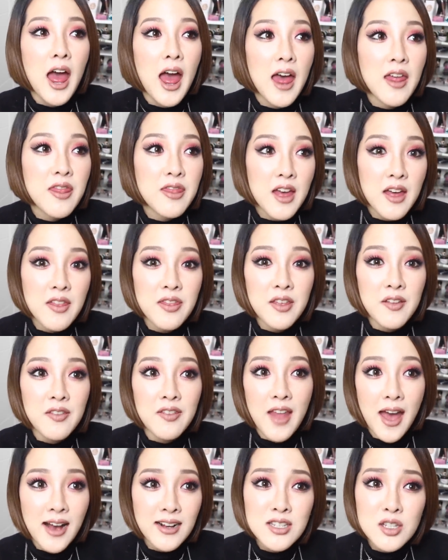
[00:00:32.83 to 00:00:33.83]
And then the
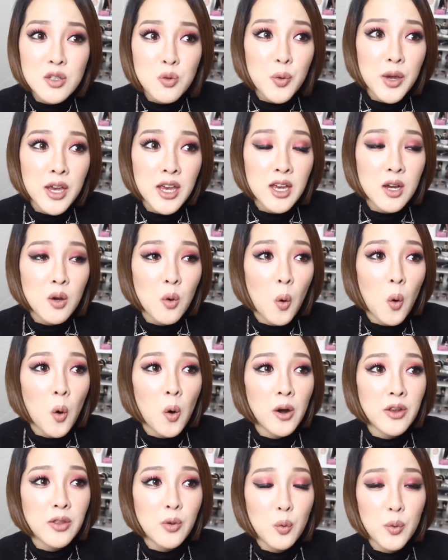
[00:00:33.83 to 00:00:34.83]
next week
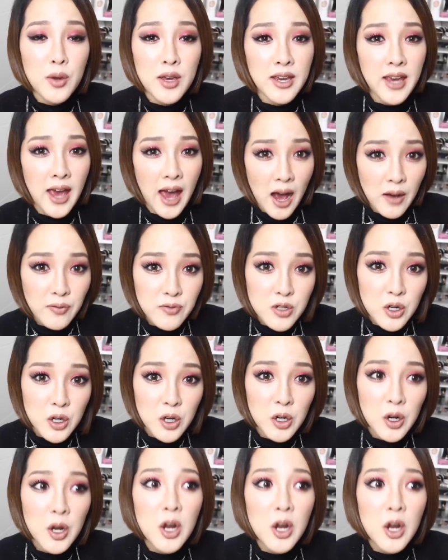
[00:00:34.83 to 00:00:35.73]
or the week after,